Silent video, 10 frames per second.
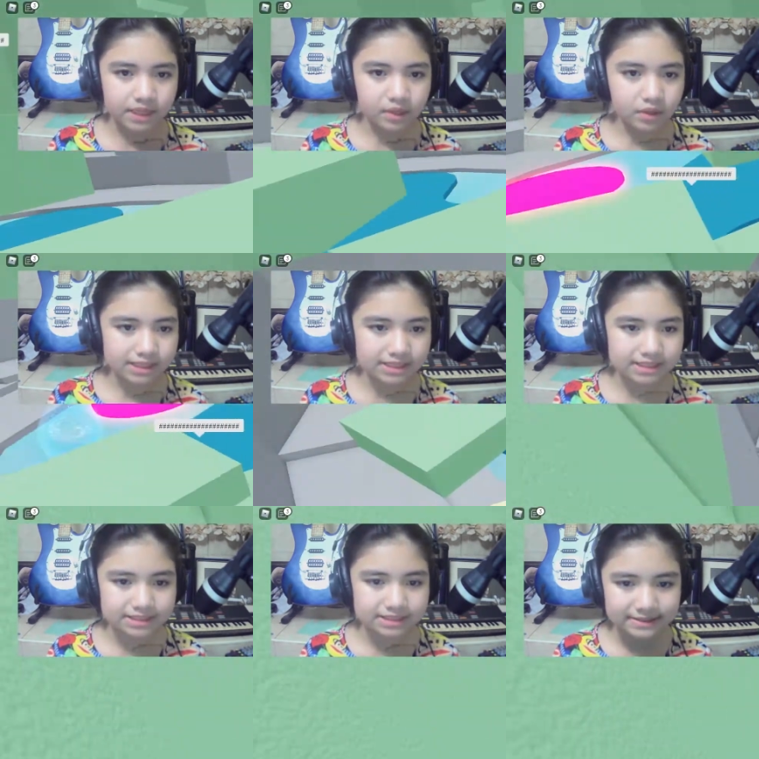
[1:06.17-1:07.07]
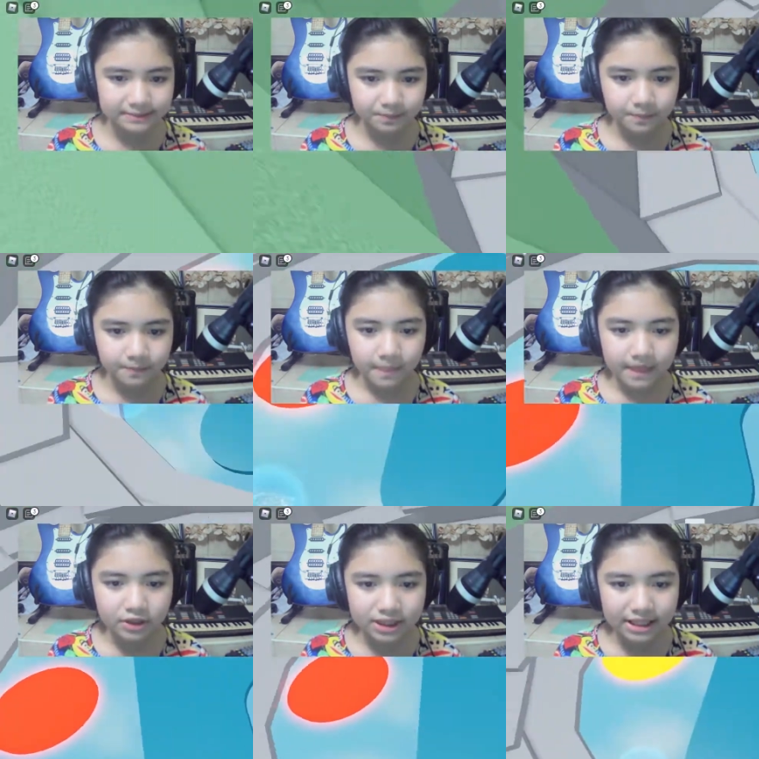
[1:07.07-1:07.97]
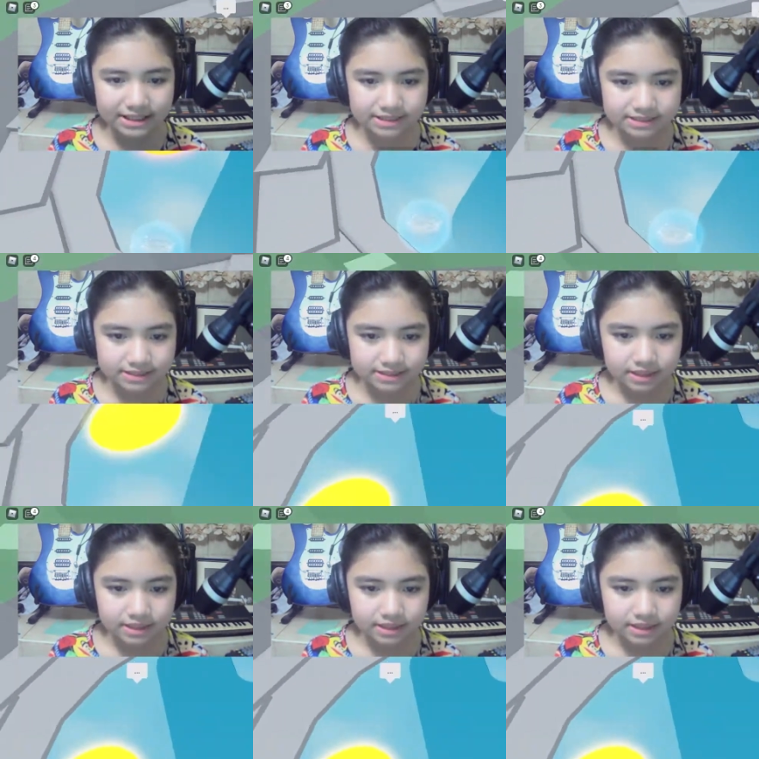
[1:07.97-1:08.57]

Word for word: don't like this. I don't like this.